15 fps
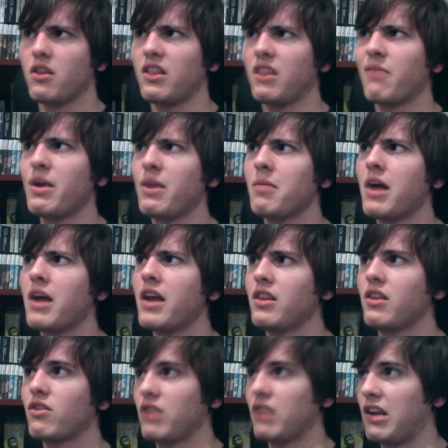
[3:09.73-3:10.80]
that random guy on
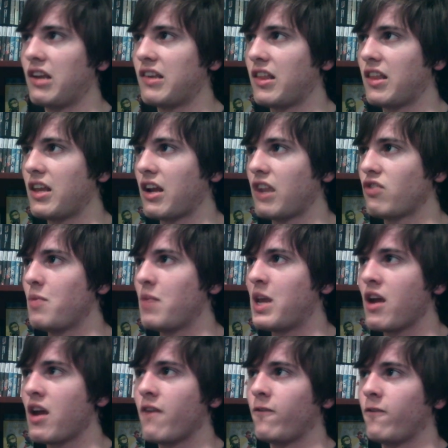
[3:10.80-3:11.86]
the internet said that I should be
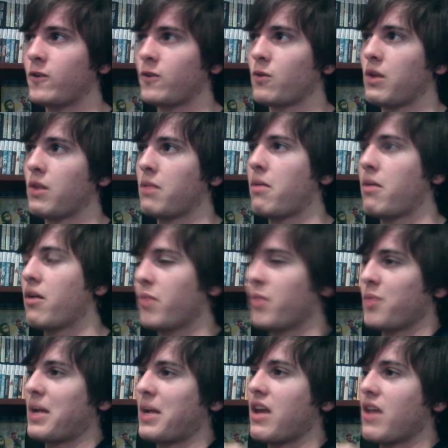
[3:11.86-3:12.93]
careful during the part
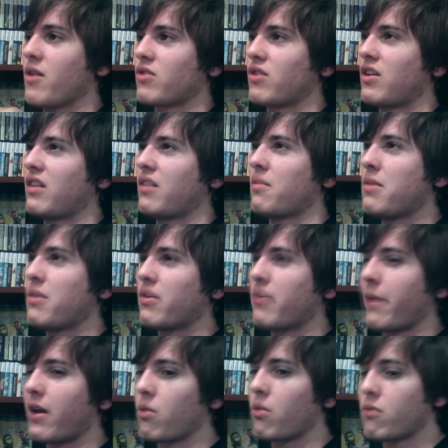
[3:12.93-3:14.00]
where my character disappears
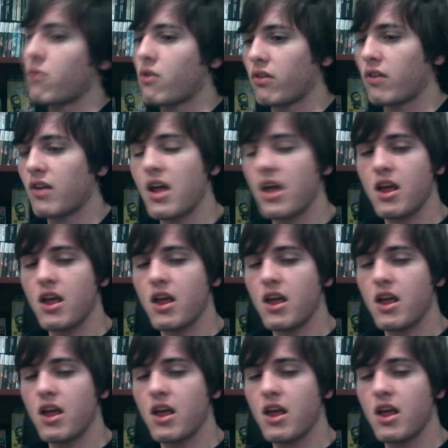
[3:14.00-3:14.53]
behind the walls.